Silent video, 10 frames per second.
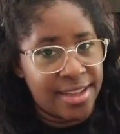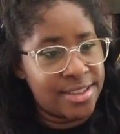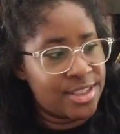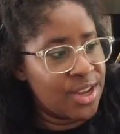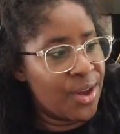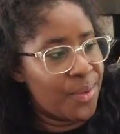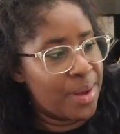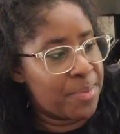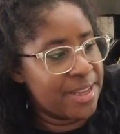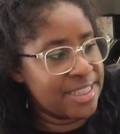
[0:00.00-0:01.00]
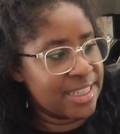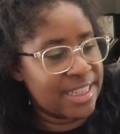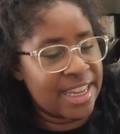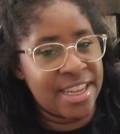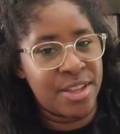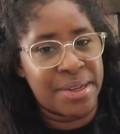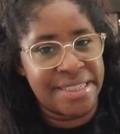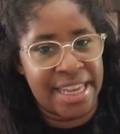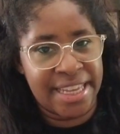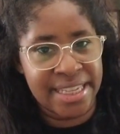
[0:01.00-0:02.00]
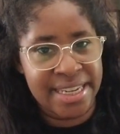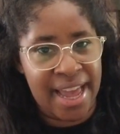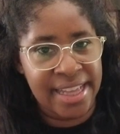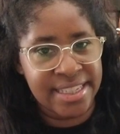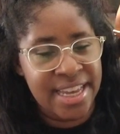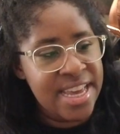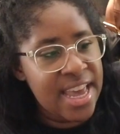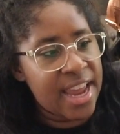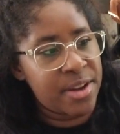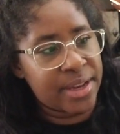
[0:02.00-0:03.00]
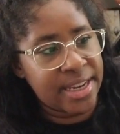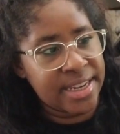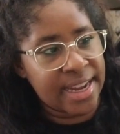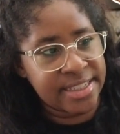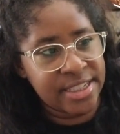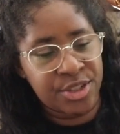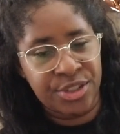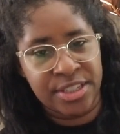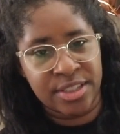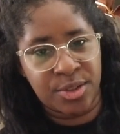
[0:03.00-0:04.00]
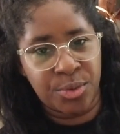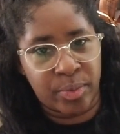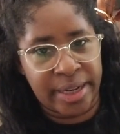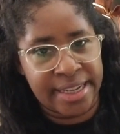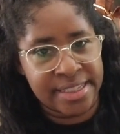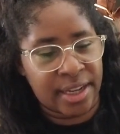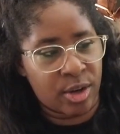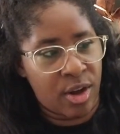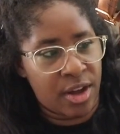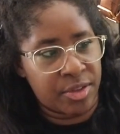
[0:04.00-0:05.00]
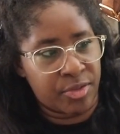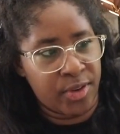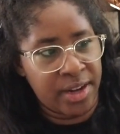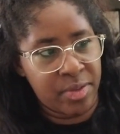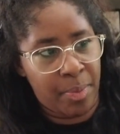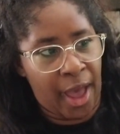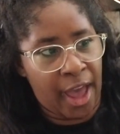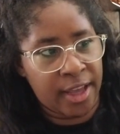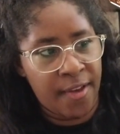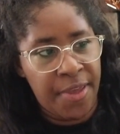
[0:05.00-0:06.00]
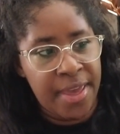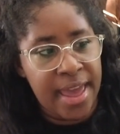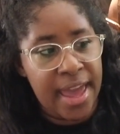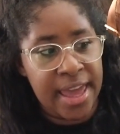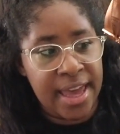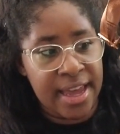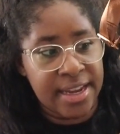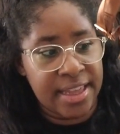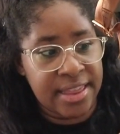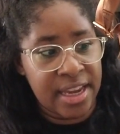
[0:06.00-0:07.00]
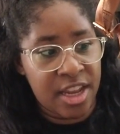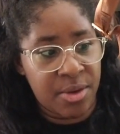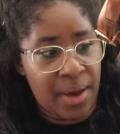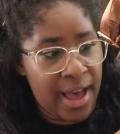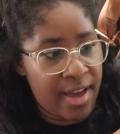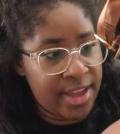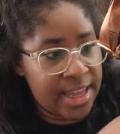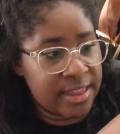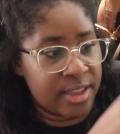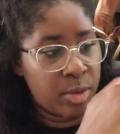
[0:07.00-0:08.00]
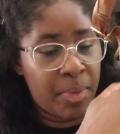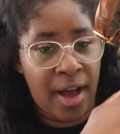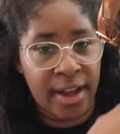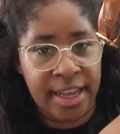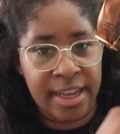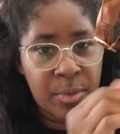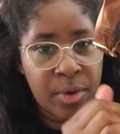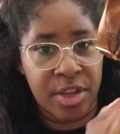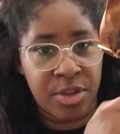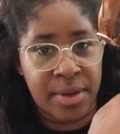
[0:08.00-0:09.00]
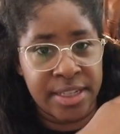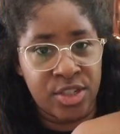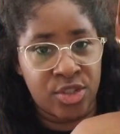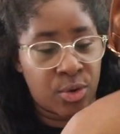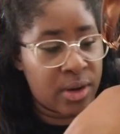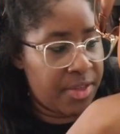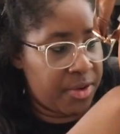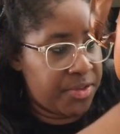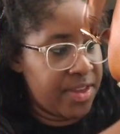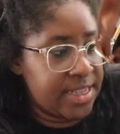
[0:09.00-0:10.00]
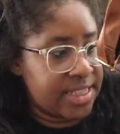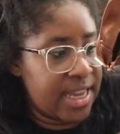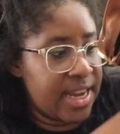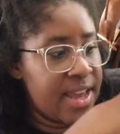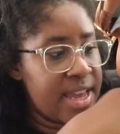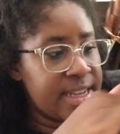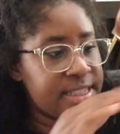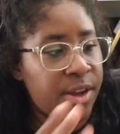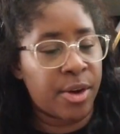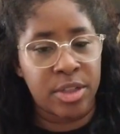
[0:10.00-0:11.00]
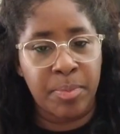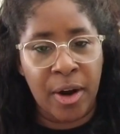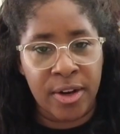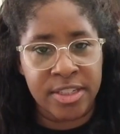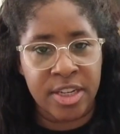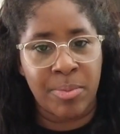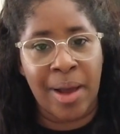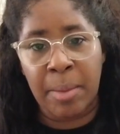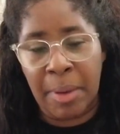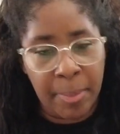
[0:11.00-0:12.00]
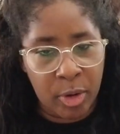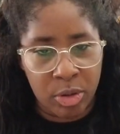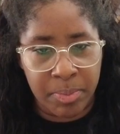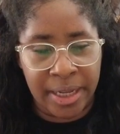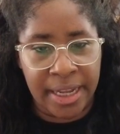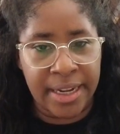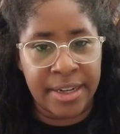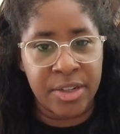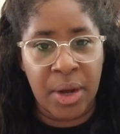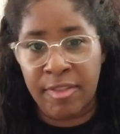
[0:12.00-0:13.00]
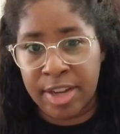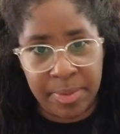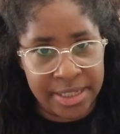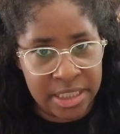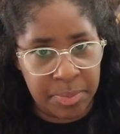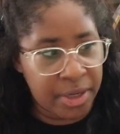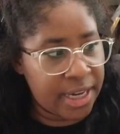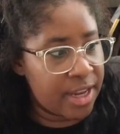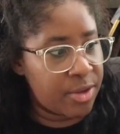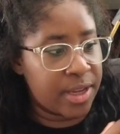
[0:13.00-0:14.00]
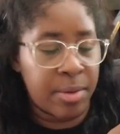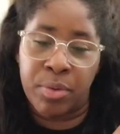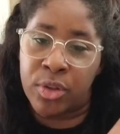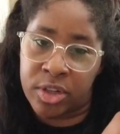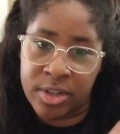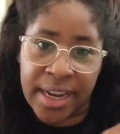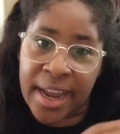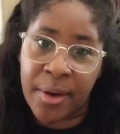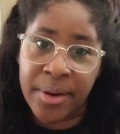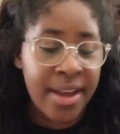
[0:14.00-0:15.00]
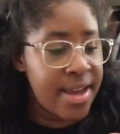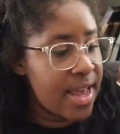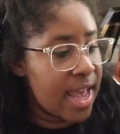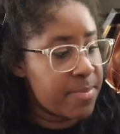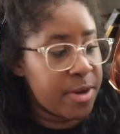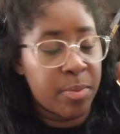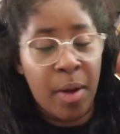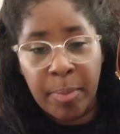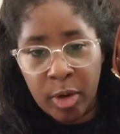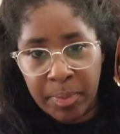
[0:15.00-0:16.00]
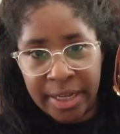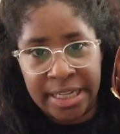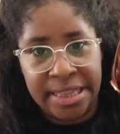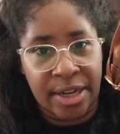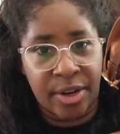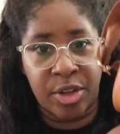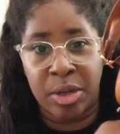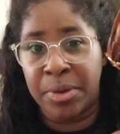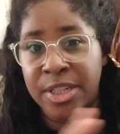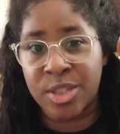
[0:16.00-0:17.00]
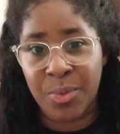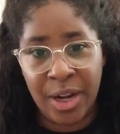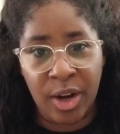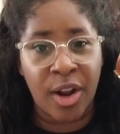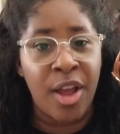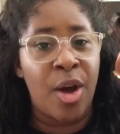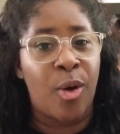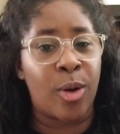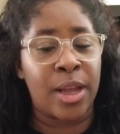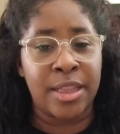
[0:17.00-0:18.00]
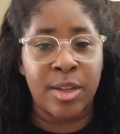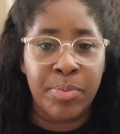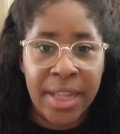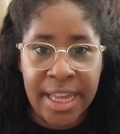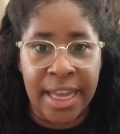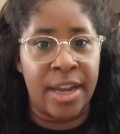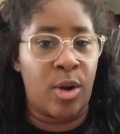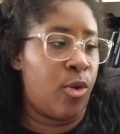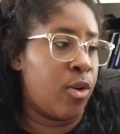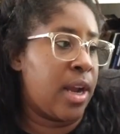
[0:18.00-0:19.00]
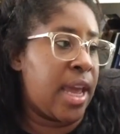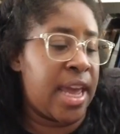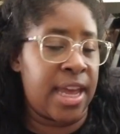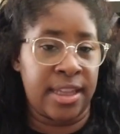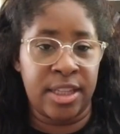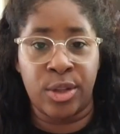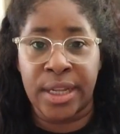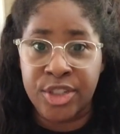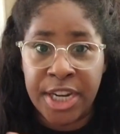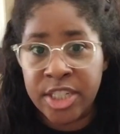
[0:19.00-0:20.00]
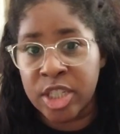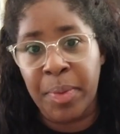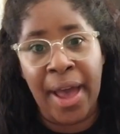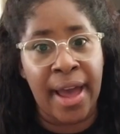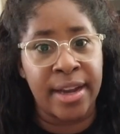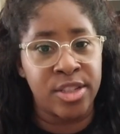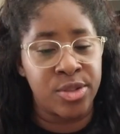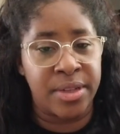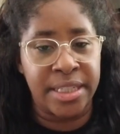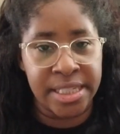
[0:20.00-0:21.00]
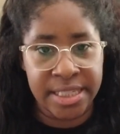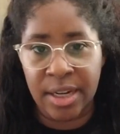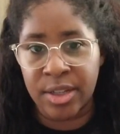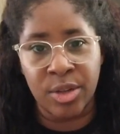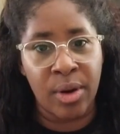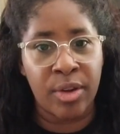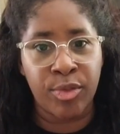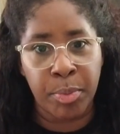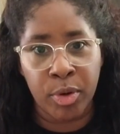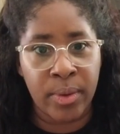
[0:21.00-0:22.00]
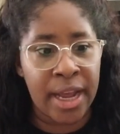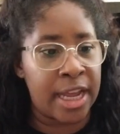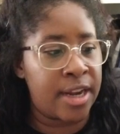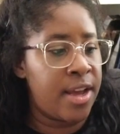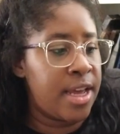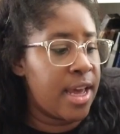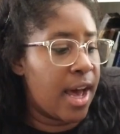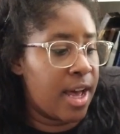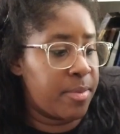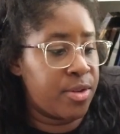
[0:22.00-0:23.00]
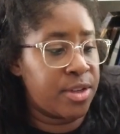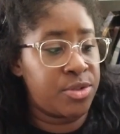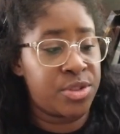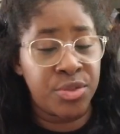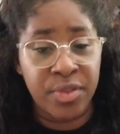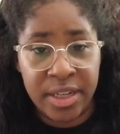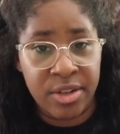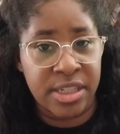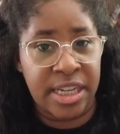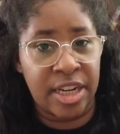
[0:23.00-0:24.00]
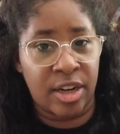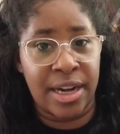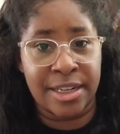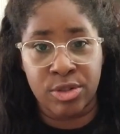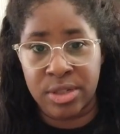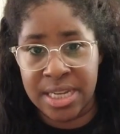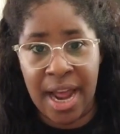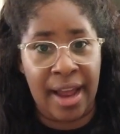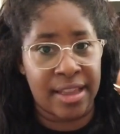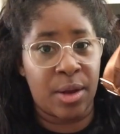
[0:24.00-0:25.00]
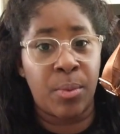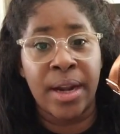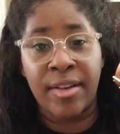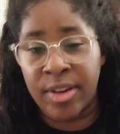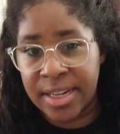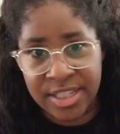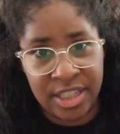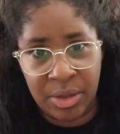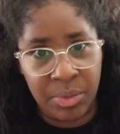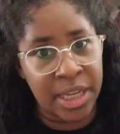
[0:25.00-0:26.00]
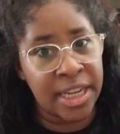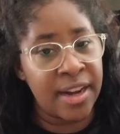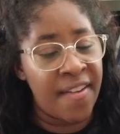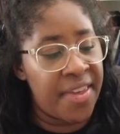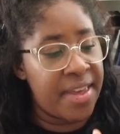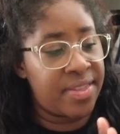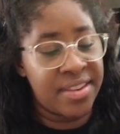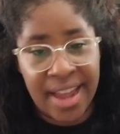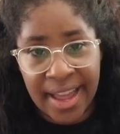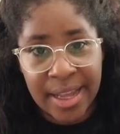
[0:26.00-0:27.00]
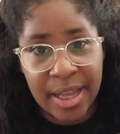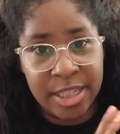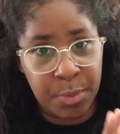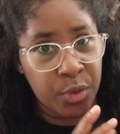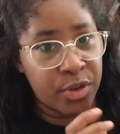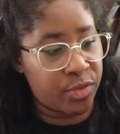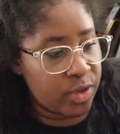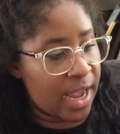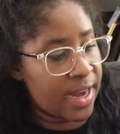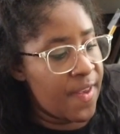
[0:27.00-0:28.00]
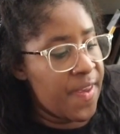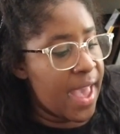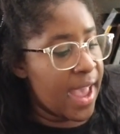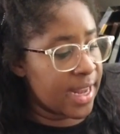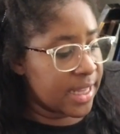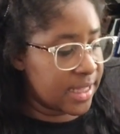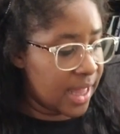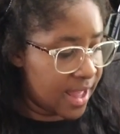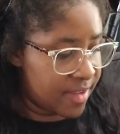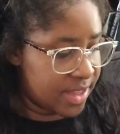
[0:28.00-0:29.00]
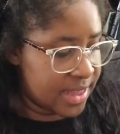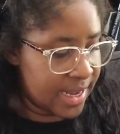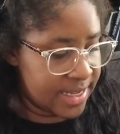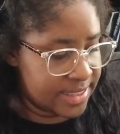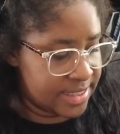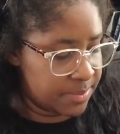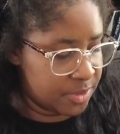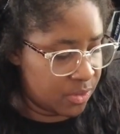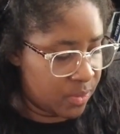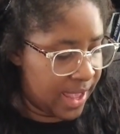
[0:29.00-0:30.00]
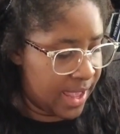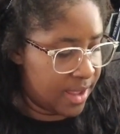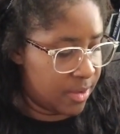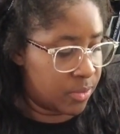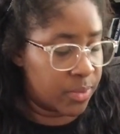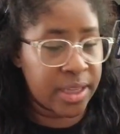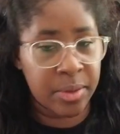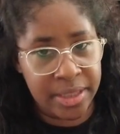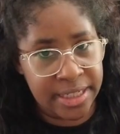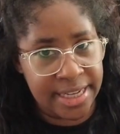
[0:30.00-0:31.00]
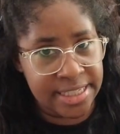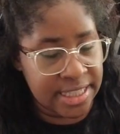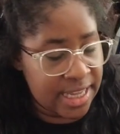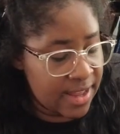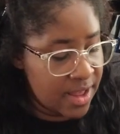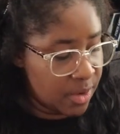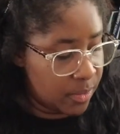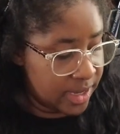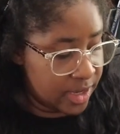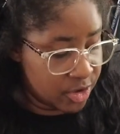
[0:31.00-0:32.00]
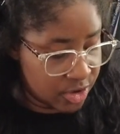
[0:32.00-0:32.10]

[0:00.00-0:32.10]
So basically, you can take the net and you connect it to these little rings that are on the front of the bag, and then you have a little pocket where you can store other things in. Say you go to the parks and you buy a popcorn bucket and you don't have any place to put it. You can pull your net out, and put your popcorn bucket in there. You can put a sweater or a little blanket or a little like changing pad so you can sit down on the ground for a parade. You can do souvenirs in here, an extra snack, like whatever it is that you need, the net is perfect for that. And I love that it zips away really, really nicely when you're